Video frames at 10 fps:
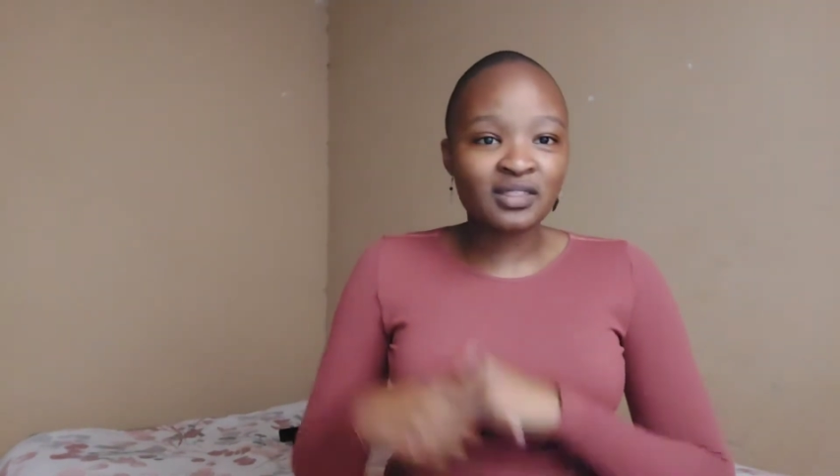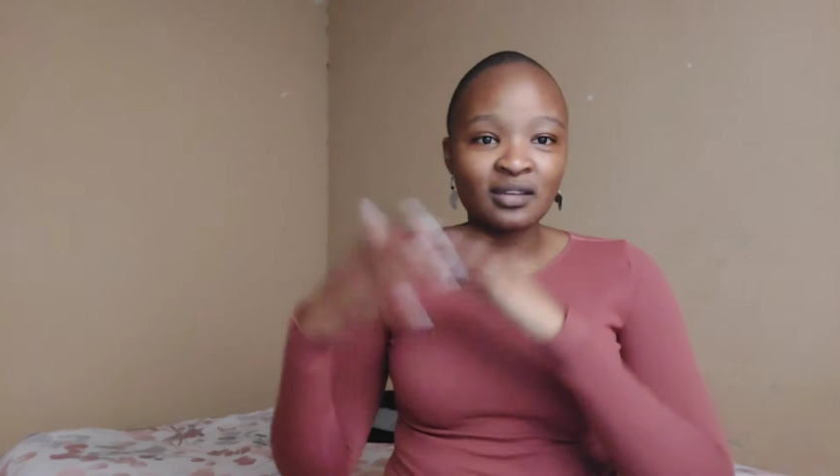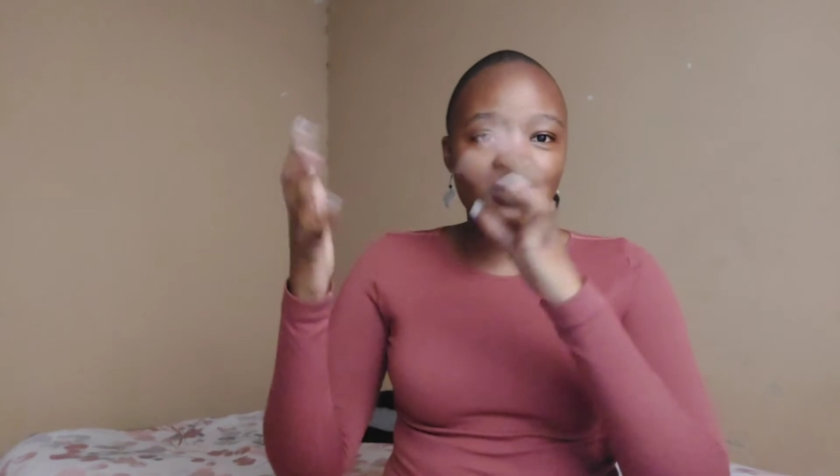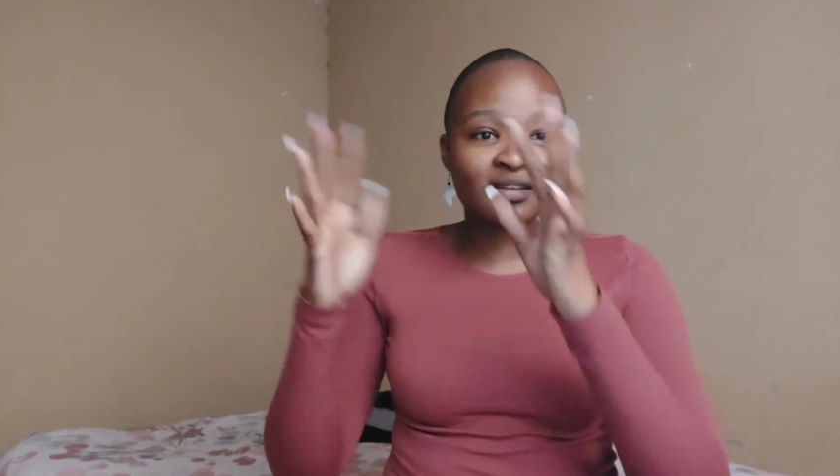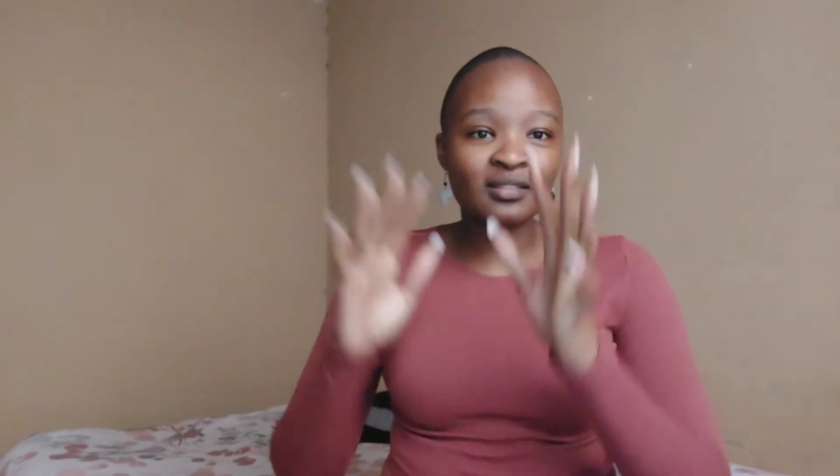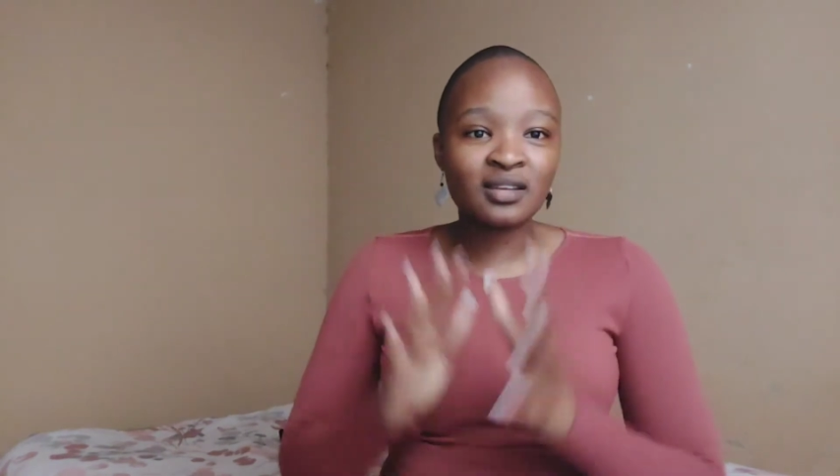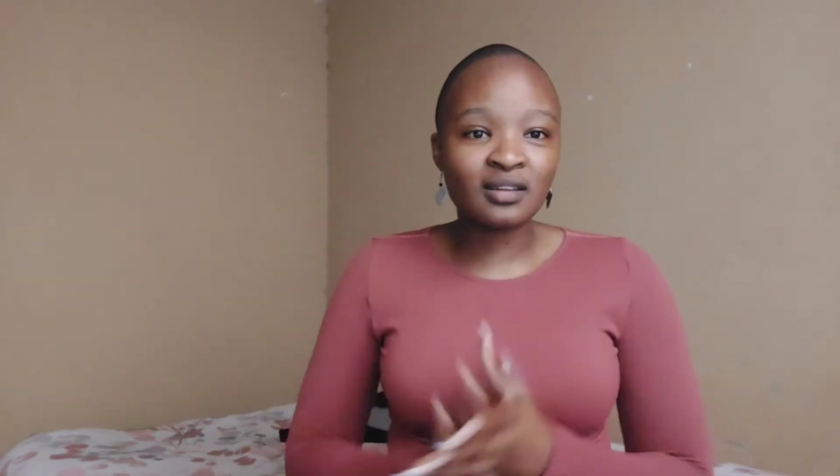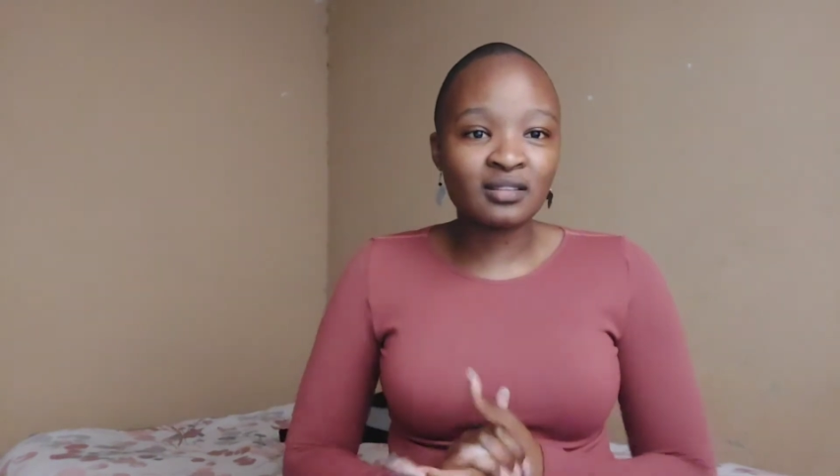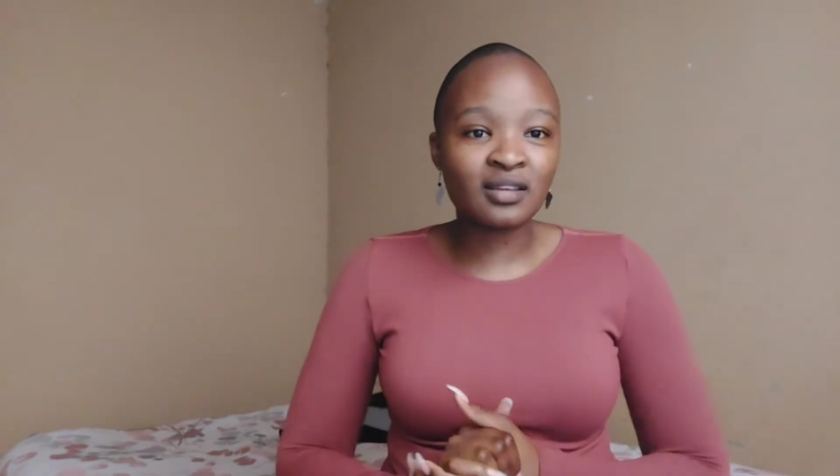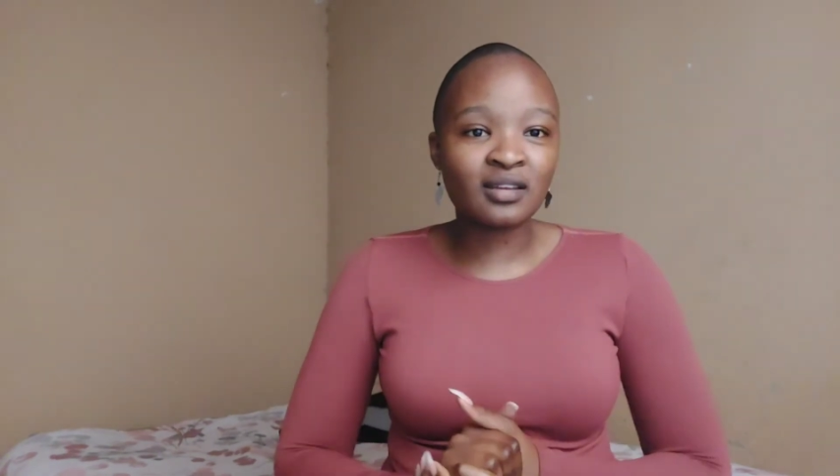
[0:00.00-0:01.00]

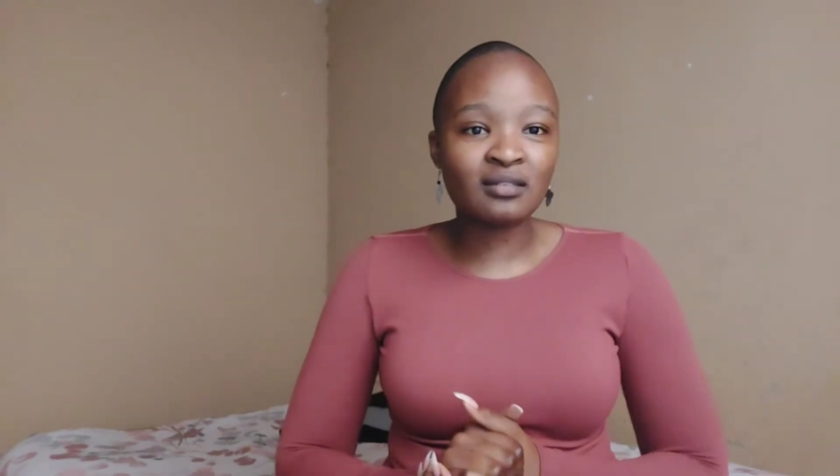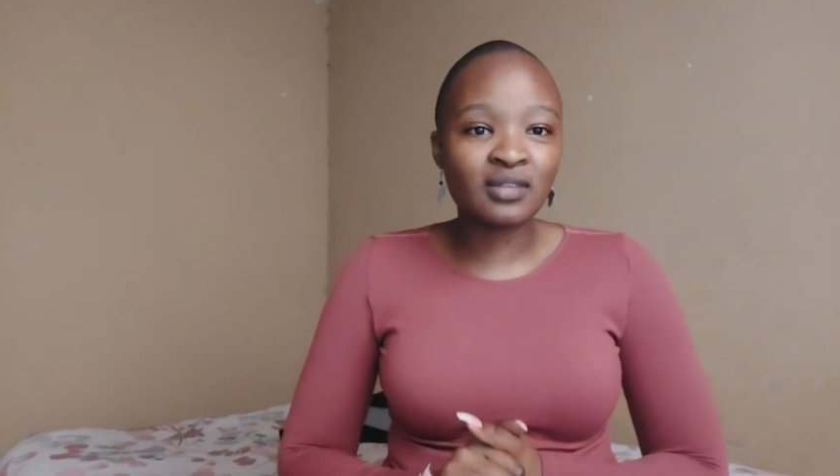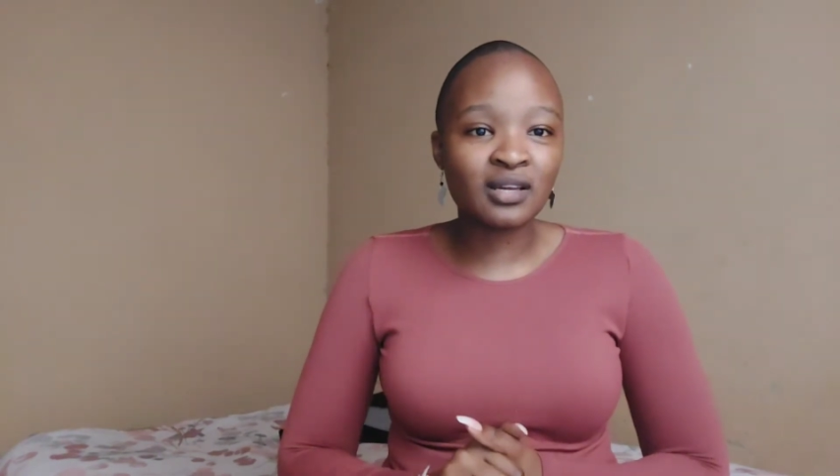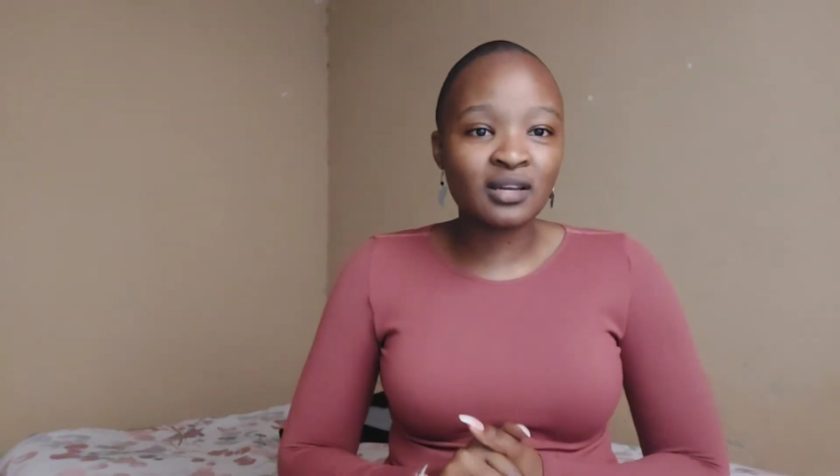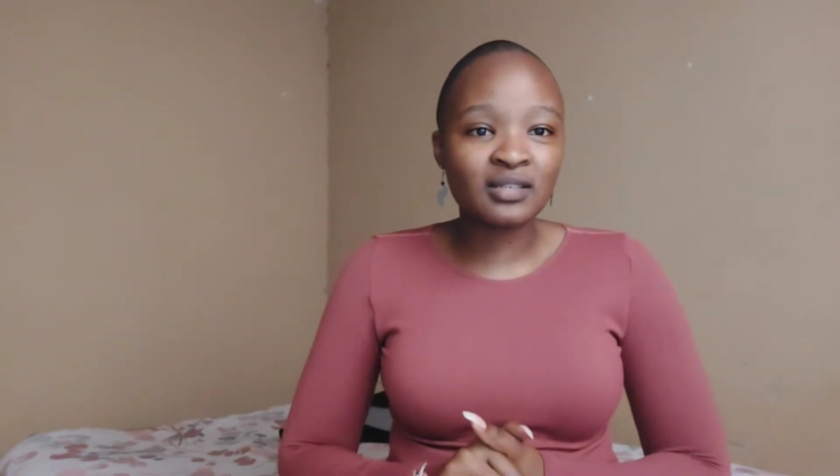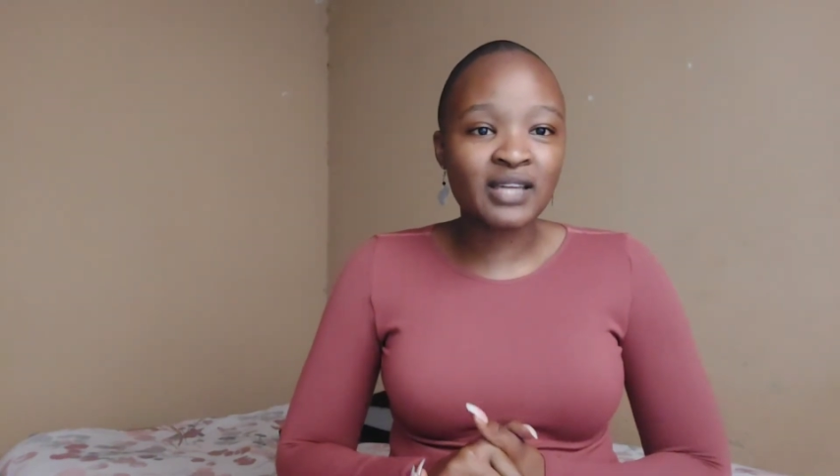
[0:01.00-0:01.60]
the